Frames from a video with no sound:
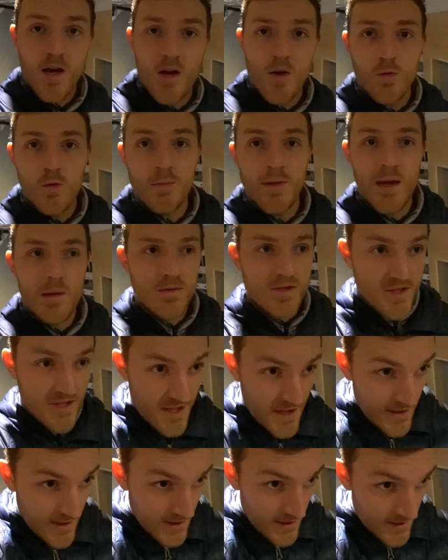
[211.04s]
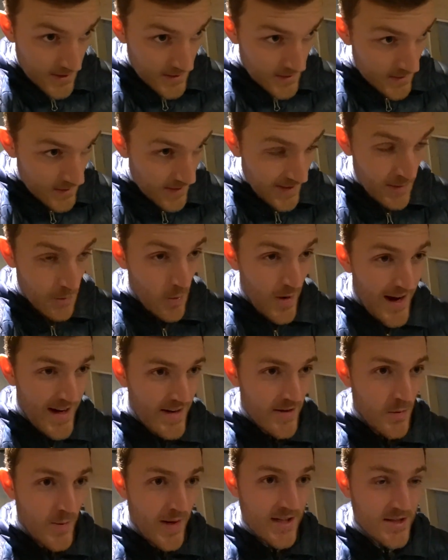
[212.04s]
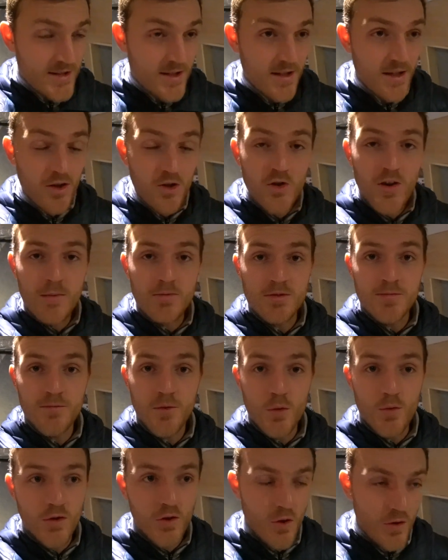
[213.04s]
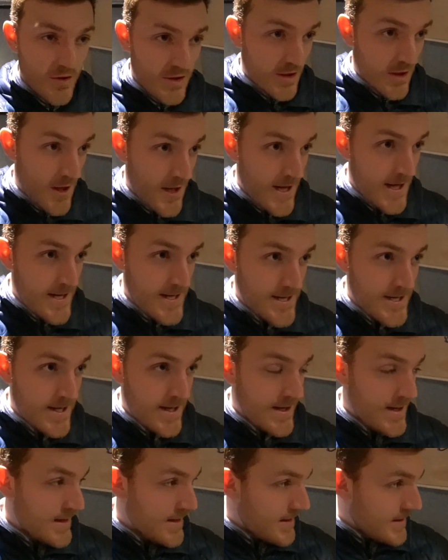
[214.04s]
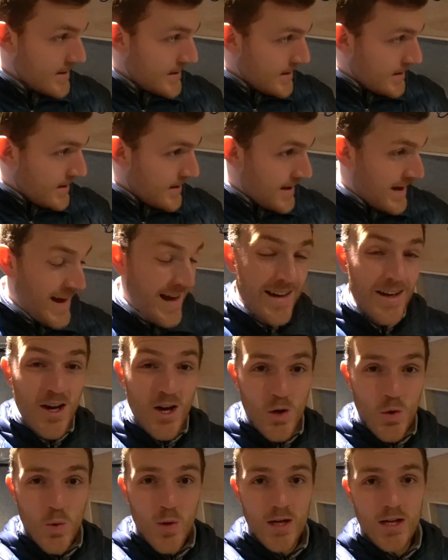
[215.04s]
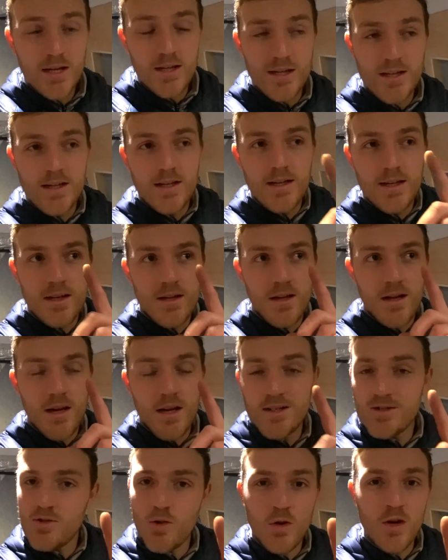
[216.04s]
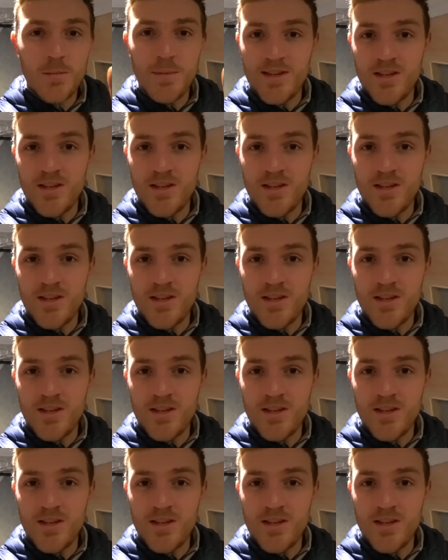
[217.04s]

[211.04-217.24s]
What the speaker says: will be able to see in here. And then we'll head into Asda, grab some food to cook tonight, and no, it's not going to be